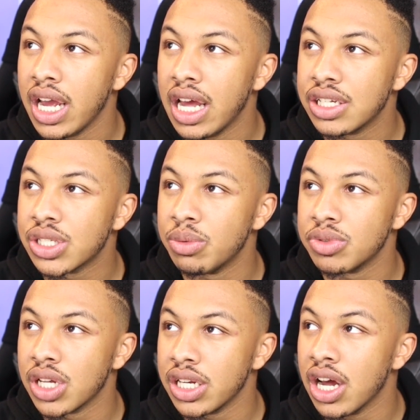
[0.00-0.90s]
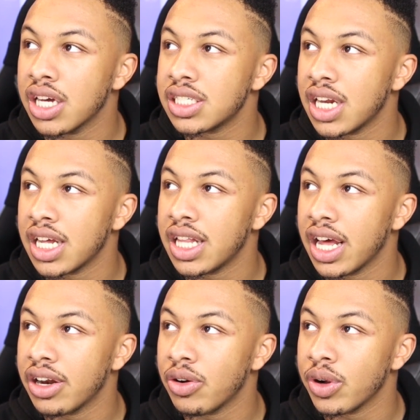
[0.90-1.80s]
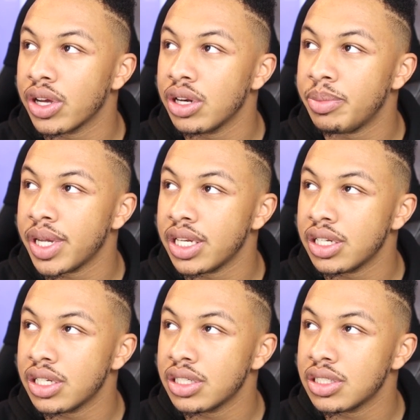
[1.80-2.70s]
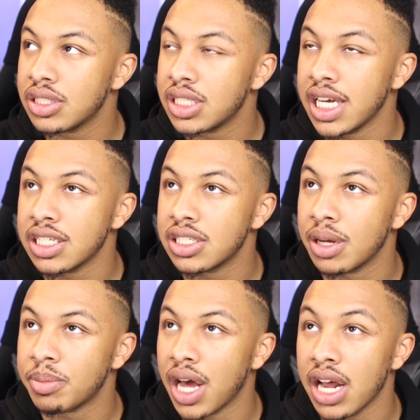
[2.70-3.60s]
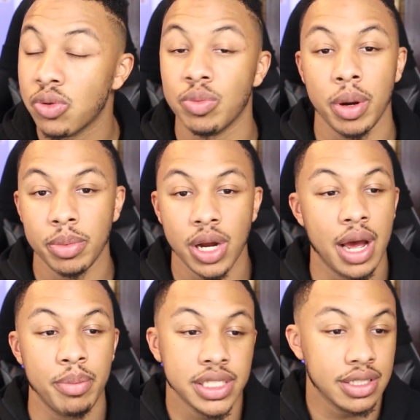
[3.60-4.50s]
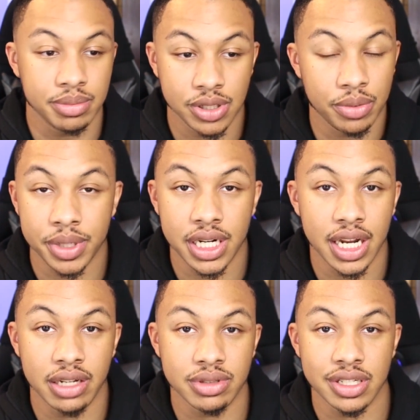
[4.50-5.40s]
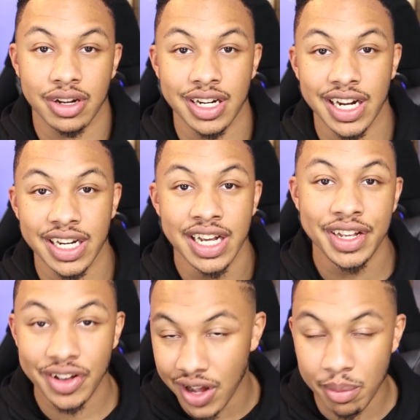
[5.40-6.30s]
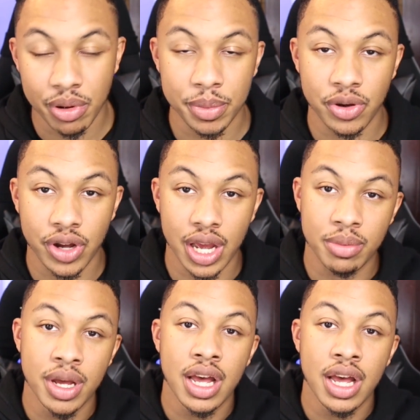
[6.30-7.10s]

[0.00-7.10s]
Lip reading: And someone was like, no, it's not that. Or it could have been 10 something. I don't remember. I mess up so many names and all that. Y'all got to put me on game.